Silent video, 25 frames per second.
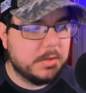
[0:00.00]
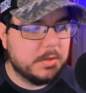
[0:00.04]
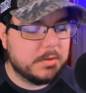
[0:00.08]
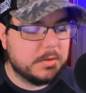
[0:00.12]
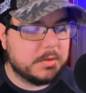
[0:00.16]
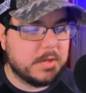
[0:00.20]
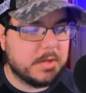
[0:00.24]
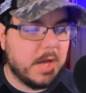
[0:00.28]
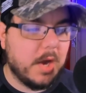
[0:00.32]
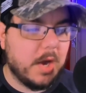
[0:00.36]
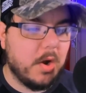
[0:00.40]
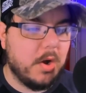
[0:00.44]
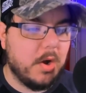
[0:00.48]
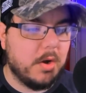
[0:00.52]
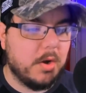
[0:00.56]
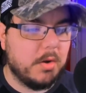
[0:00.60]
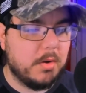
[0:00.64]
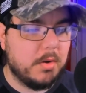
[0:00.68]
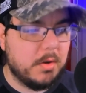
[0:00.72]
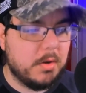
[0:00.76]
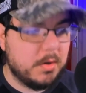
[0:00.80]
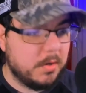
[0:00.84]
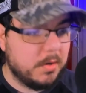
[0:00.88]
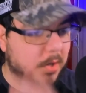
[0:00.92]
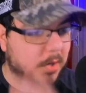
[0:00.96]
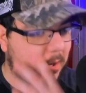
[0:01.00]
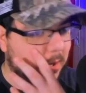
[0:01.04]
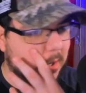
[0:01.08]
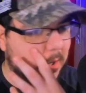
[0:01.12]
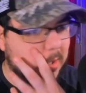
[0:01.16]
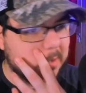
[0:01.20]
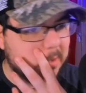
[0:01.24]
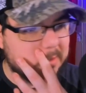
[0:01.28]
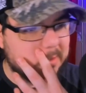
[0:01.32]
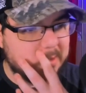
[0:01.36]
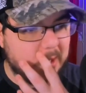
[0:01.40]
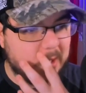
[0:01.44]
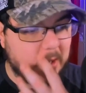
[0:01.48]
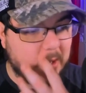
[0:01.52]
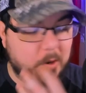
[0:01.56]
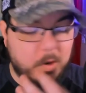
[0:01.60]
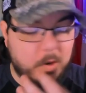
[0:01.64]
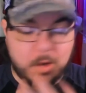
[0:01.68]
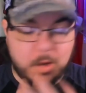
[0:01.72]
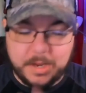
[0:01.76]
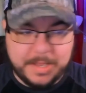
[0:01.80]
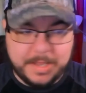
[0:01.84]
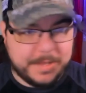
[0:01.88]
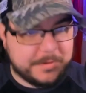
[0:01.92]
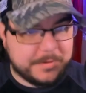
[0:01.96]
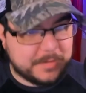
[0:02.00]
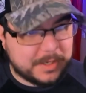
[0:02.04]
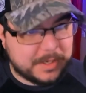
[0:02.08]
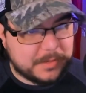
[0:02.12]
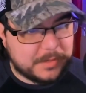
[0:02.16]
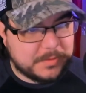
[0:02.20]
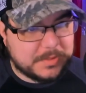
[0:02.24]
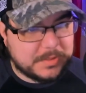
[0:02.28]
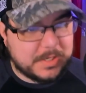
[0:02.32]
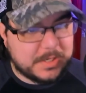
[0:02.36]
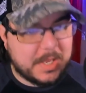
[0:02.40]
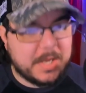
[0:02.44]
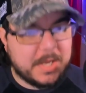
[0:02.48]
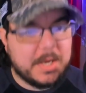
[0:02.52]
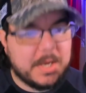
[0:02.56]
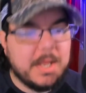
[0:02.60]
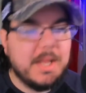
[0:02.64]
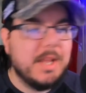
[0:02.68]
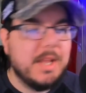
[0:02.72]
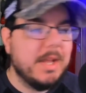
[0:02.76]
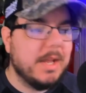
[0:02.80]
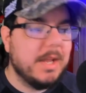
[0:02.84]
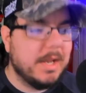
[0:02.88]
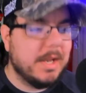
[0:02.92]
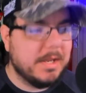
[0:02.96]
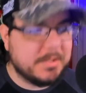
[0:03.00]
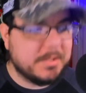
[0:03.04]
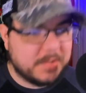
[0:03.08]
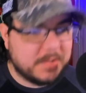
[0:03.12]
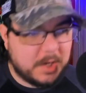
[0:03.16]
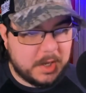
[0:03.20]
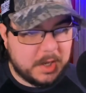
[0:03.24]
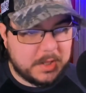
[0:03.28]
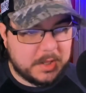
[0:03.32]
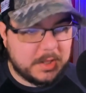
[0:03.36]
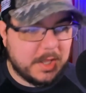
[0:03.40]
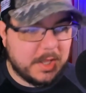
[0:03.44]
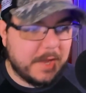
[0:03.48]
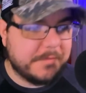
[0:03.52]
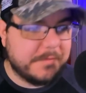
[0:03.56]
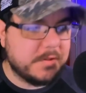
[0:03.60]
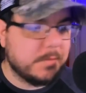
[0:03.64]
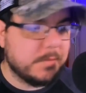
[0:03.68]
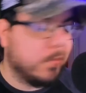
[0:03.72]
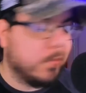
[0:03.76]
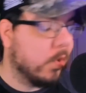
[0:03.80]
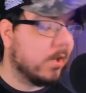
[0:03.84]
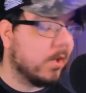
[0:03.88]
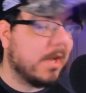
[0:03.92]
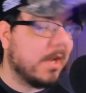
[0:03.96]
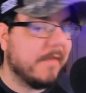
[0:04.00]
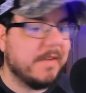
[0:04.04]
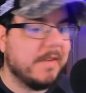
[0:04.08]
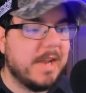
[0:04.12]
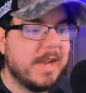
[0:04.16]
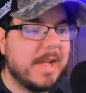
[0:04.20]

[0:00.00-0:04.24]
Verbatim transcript: Scott Hall, again, like we said, is on life support. Kevin